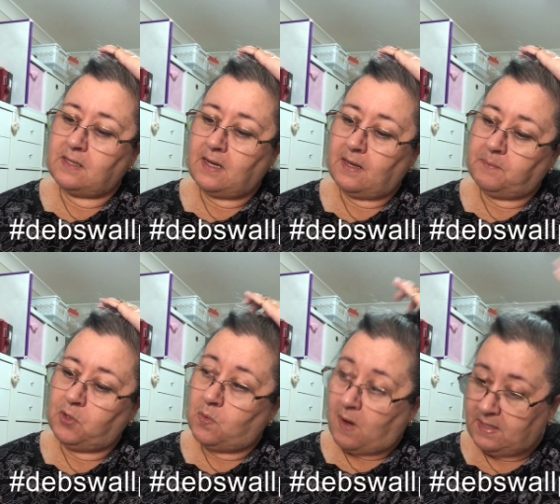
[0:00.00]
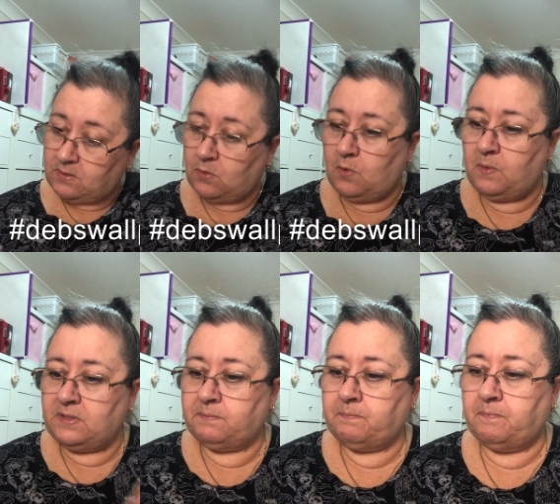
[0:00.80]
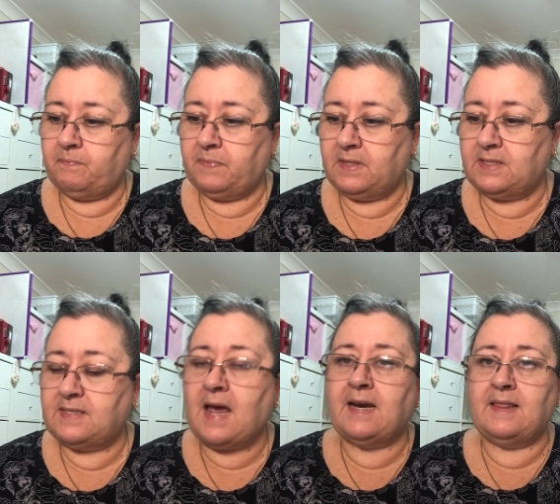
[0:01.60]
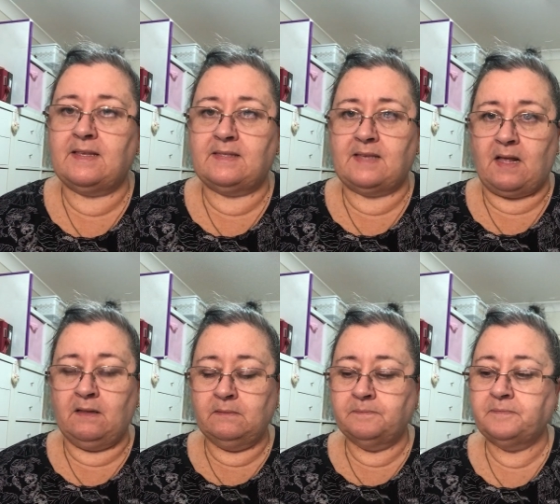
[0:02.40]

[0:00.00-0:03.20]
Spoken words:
who I saw was starting this sale,